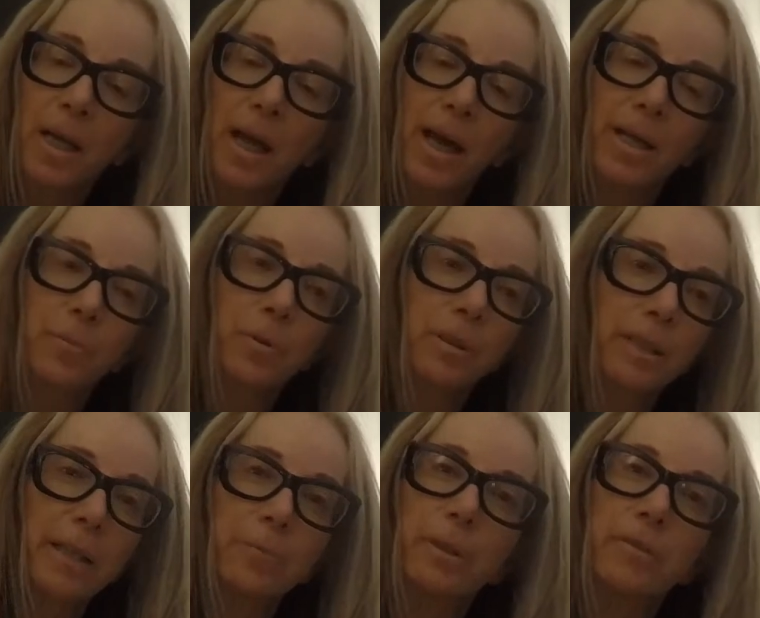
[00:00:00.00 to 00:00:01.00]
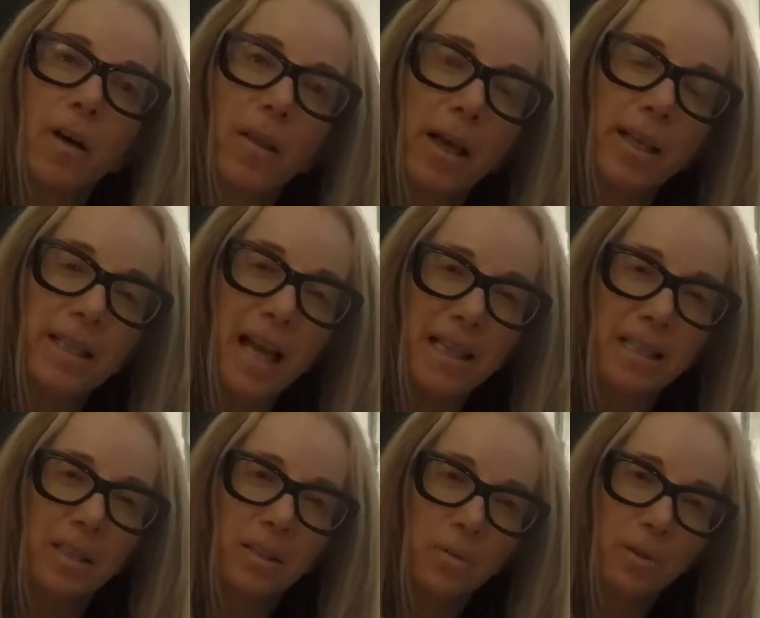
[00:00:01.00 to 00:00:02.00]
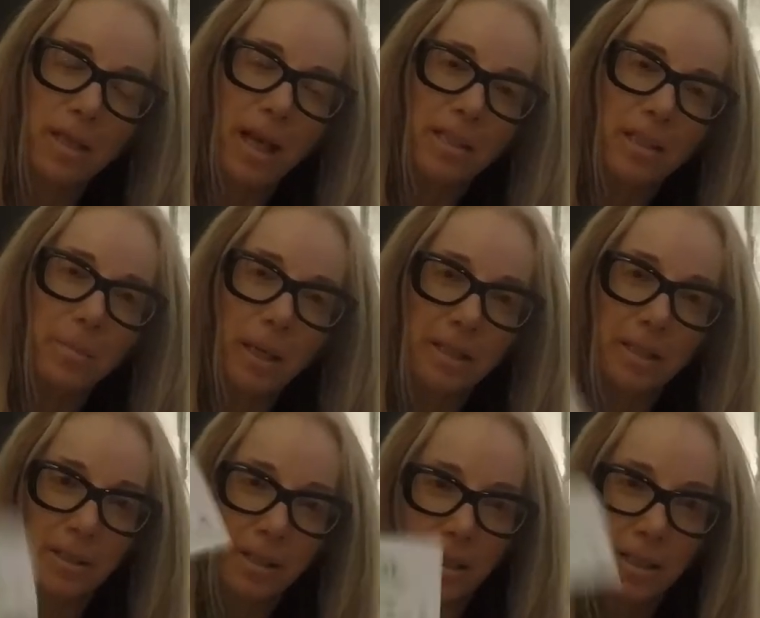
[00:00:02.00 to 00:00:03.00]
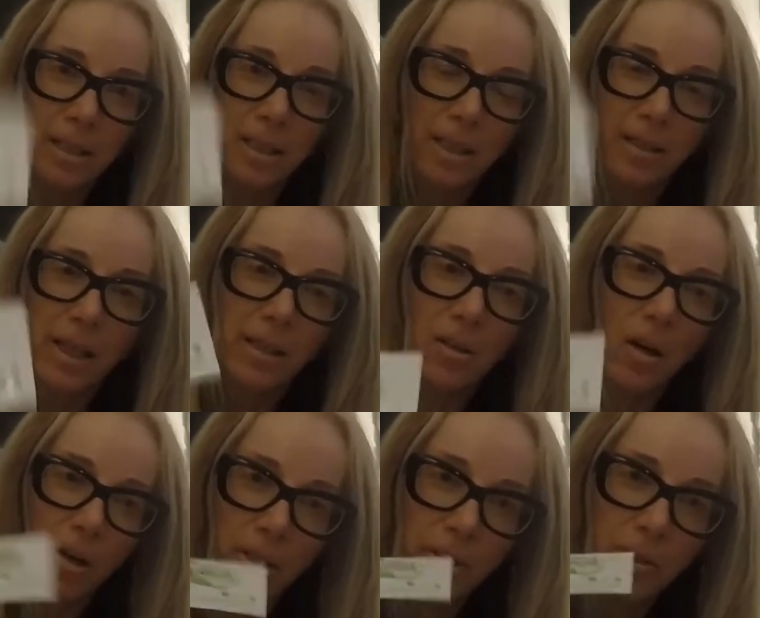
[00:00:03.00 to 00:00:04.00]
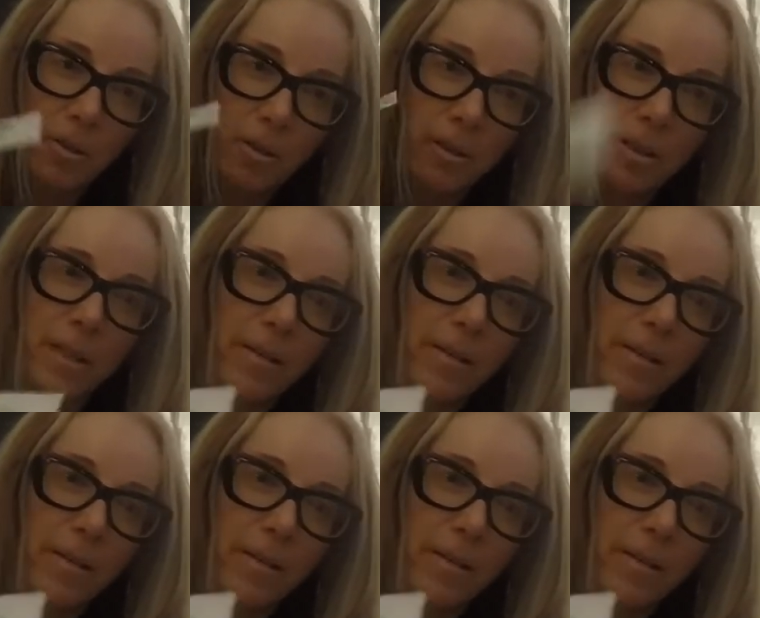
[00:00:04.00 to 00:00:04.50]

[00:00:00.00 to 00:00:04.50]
and we'll get rid of all that nasty, those nasty bacteria that are on your